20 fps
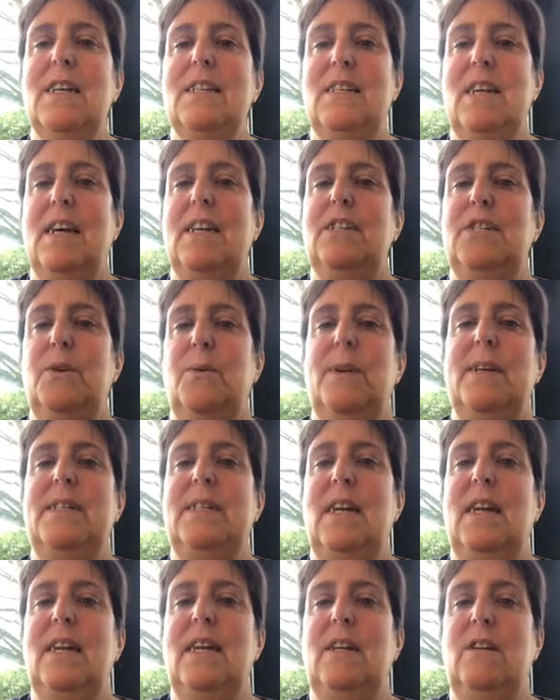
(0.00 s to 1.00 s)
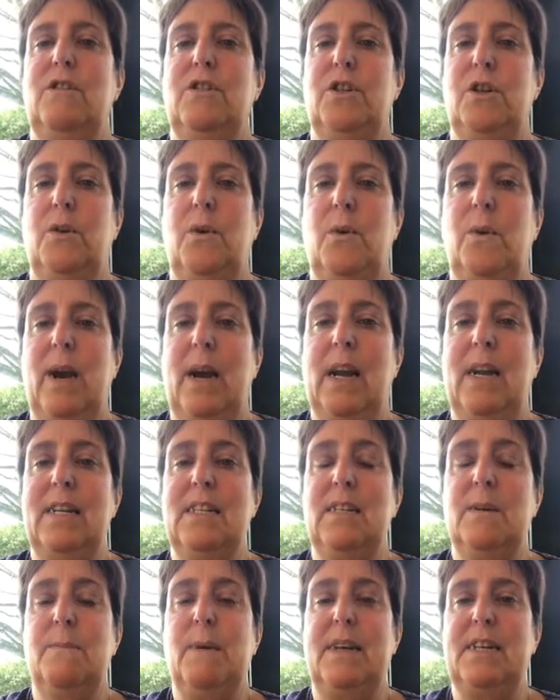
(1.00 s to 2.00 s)
tend to eat a little too quickly
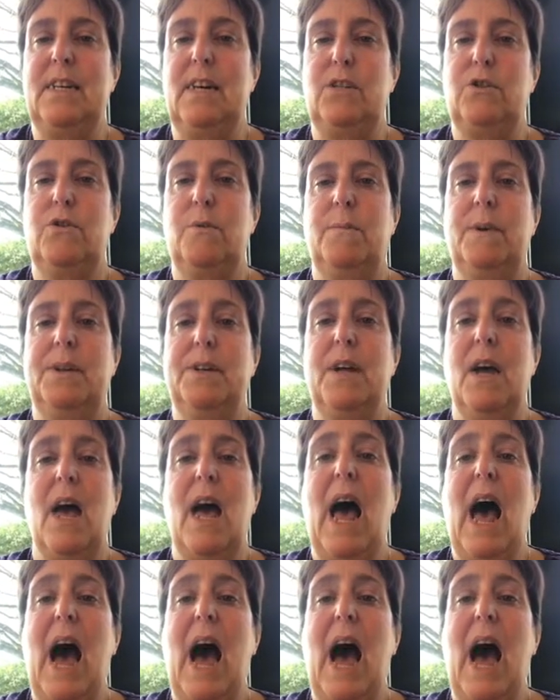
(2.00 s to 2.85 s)
to my detriment.